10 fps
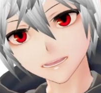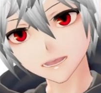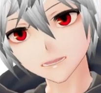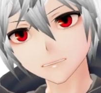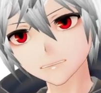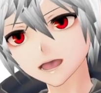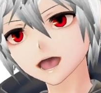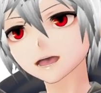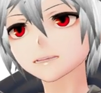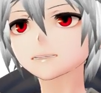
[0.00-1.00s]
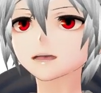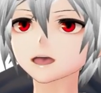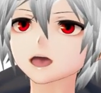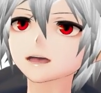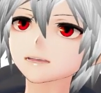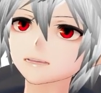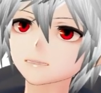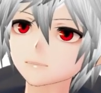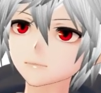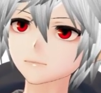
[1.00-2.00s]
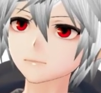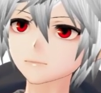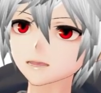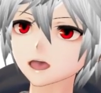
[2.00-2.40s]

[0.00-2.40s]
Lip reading: it finds people from